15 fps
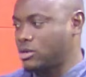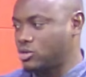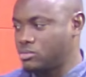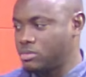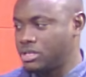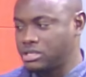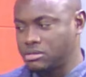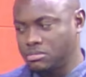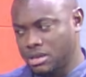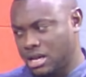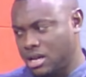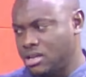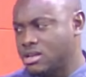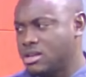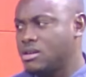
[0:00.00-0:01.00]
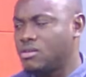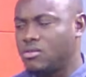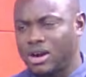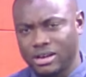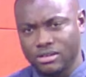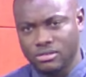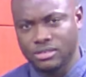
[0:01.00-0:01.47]
betimia.
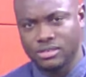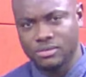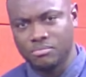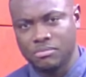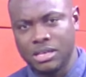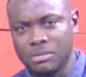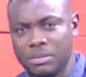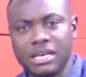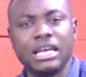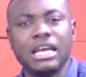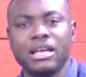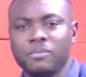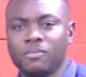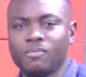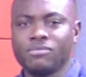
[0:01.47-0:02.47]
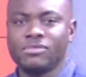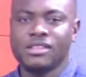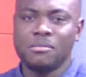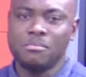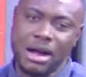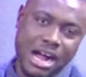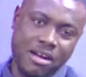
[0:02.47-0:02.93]
Why not? Me dey
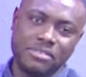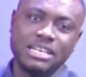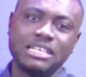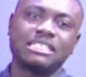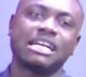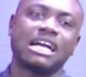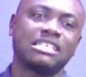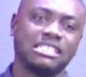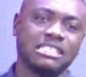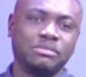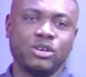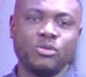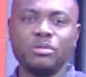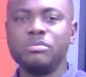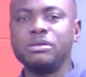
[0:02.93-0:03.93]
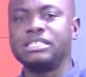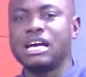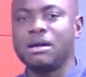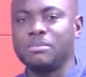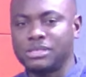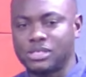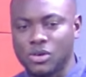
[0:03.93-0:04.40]
ma have discussions be obi bisa
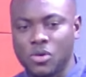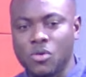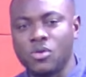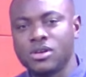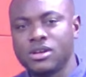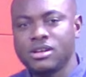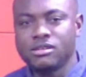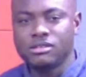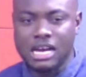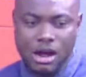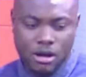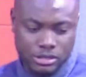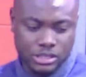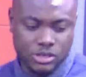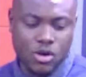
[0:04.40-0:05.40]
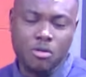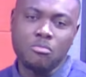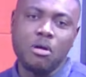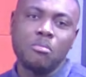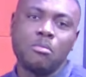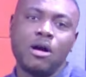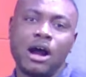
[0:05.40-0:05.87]
me say oh na also on mobo